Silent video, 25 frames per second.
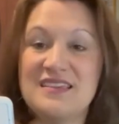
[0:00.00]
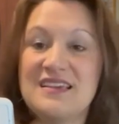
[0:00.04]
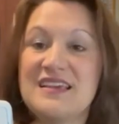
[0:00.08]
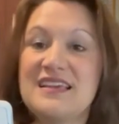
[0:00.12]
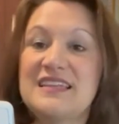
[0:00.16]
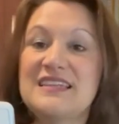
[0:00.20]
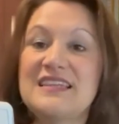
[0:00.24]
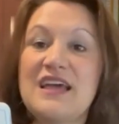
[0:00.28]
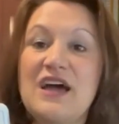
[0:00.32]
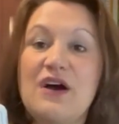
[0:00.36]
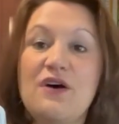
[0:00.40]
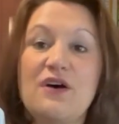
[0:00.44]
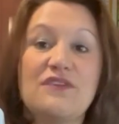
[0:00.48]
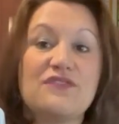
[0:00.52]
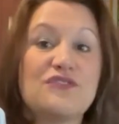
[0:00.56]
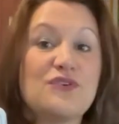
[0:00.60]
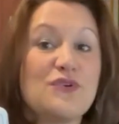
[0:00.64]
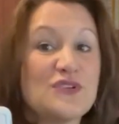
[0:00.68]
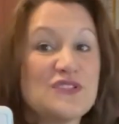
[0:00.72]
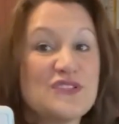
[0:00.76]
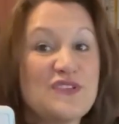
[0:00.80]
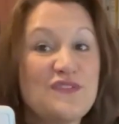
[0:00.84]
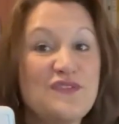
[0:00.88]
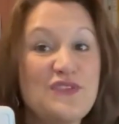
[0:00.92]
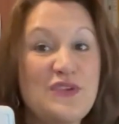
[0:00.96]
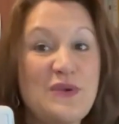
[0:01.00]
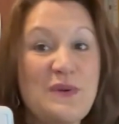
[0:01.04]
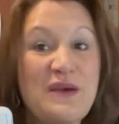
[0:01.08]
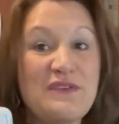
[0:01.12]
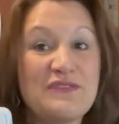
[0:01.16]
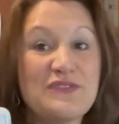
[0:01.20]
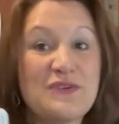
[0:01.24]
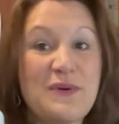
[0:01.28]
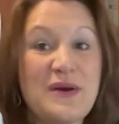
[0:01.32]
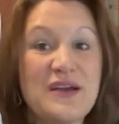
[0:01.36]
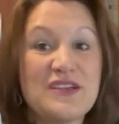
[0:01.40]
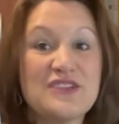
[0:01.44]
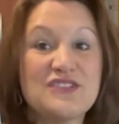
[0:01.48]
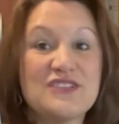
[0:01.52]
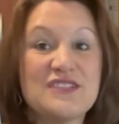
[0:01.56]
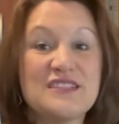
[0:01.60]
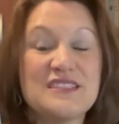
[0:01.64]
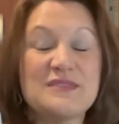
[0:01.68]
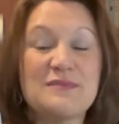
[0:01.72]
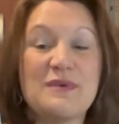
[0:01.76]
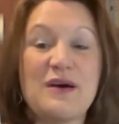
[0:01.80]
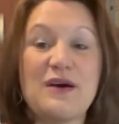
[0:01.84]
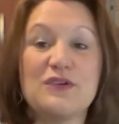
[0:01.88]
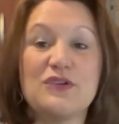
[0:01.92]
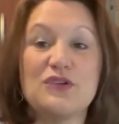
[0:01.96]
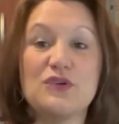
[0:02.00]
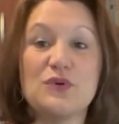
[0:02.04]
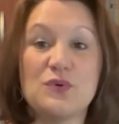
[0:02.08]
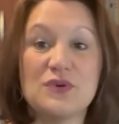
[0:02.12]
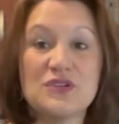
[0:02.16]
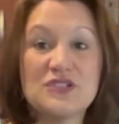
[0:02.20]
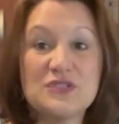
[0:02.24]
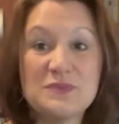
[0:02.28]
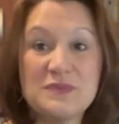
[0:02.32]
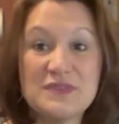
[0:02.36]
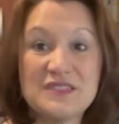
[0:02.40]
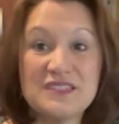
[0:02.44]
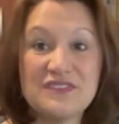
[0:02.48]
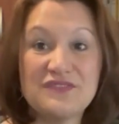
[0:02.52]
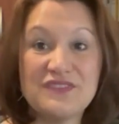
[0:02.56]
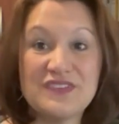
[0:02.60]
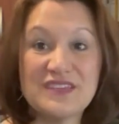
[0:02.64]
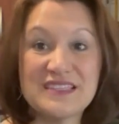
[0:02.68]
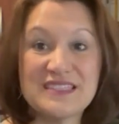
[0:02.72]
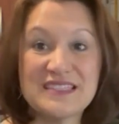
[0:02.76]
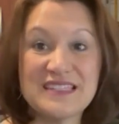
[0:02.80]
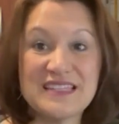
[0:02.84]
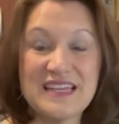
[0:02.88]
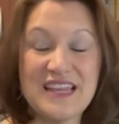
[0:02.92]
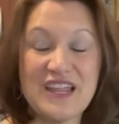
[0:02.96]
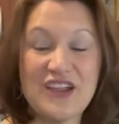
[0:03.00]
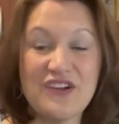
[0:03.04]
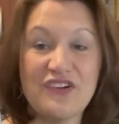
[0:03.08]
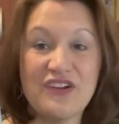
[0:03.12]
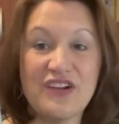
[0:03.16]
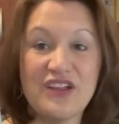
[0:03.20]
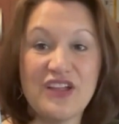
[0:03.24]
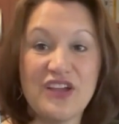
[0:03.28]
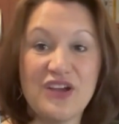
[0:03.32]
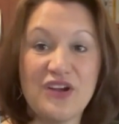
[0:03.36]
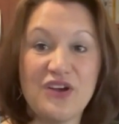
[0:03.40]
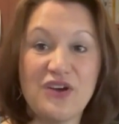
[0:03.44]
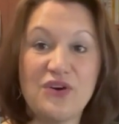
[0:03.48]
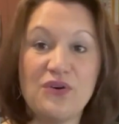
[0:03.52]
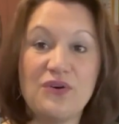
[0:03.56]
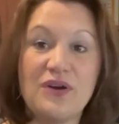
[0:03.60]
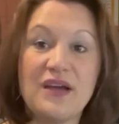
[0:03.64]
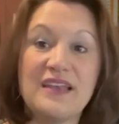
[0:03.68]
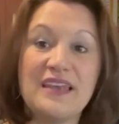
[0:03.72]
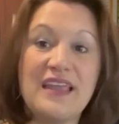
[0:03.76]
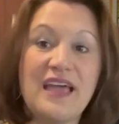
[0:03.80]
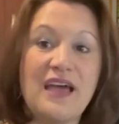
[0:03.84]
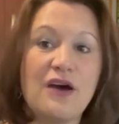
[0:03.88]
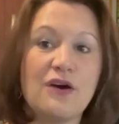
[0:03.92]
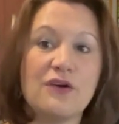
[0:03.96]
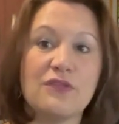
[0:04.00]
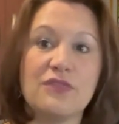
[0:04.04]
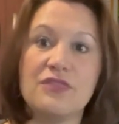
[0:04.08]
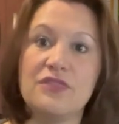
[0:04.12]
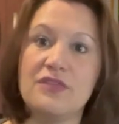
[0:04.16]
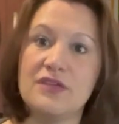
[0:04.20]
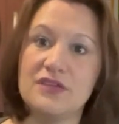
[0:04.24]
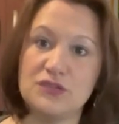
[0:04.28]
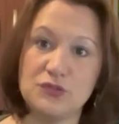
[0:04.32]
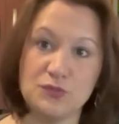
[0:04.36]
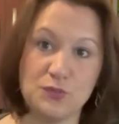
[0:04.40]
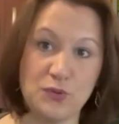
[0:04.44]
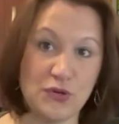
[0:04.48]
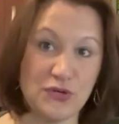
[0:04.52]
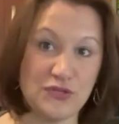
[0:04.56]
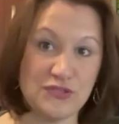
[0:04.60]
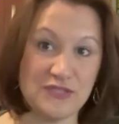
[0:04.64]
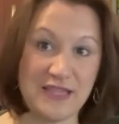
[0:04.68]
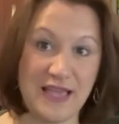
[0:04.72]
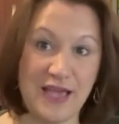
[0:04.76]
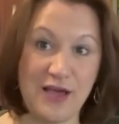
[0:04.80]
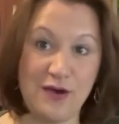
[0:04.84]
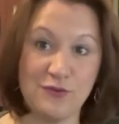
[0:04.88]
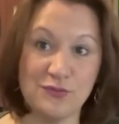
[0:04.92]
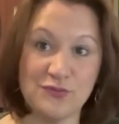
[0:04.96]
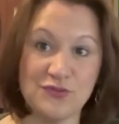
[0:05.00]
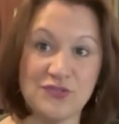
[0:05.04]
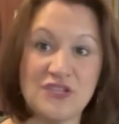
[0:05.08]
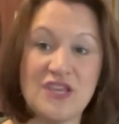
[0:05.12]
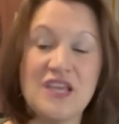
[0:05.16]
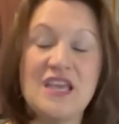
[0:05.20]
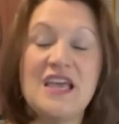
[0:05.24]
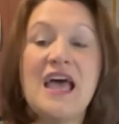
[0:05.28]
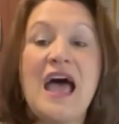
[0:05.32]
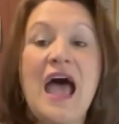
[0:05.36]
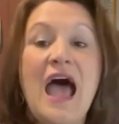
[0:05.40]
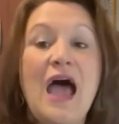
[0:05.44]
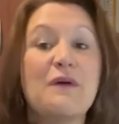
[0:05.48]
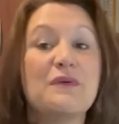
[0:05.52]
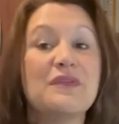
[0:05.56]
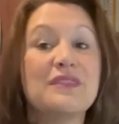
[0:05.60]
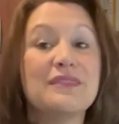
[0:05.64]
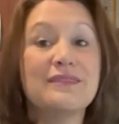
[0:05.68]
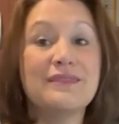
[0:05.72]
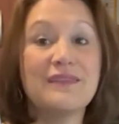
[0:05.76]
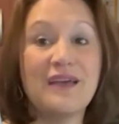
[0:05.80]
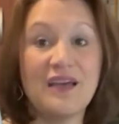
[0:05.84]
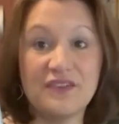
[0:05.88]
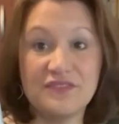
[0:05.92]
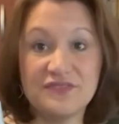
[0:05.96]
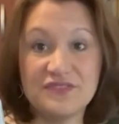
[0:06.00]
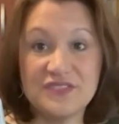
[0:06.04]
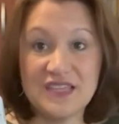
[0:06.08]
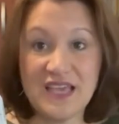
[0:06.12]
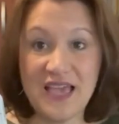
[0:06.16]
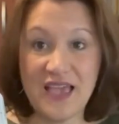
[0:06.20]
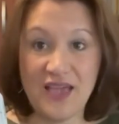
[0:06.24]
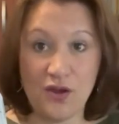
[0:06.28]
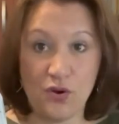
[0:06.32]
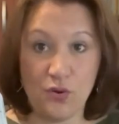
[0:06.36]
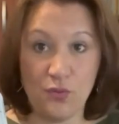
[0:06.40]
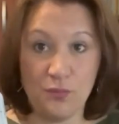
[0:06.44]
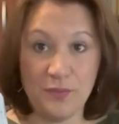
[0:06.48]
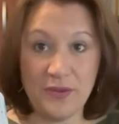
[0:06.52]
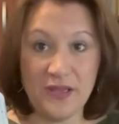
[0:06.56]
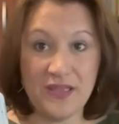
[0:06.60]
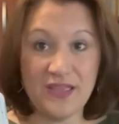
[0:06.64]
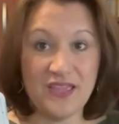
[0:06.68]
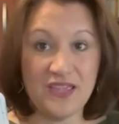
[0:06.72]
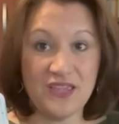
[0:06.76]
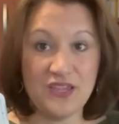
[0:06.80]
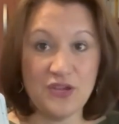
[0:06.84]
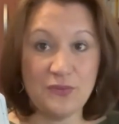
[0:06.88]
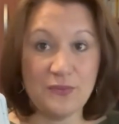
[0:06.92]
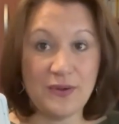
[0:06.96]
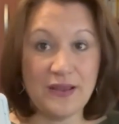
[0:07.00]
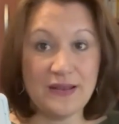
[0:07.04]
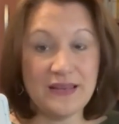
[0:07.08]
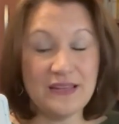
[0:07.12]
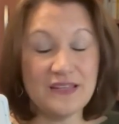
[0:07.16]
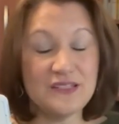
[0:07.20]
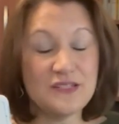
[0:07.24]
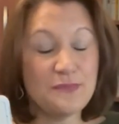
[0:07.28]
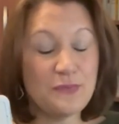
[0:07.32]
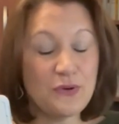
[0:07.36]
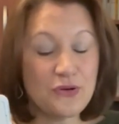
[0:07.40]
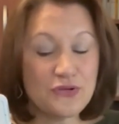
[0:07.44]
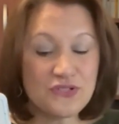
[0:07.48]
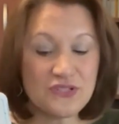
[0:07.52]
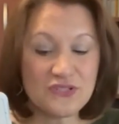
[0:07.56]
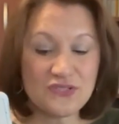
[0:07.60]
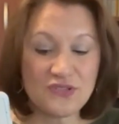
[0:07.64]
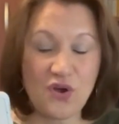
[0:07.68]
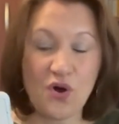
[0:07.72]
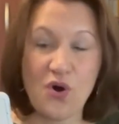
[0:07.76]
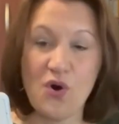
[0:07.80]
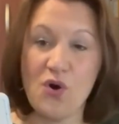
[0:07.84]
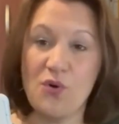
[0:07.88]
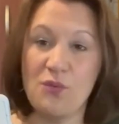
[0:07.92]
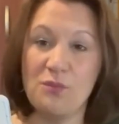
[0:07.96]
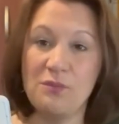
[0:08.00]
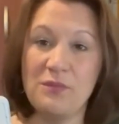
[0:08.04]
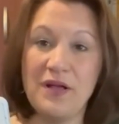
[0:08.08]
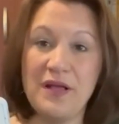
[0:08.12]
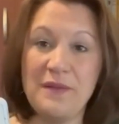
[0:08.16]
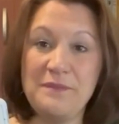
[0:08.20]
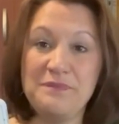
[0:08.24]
Now, of course, if you have questions about your specific scenario and how this works out, I would love to help and get you ready to purchase a home.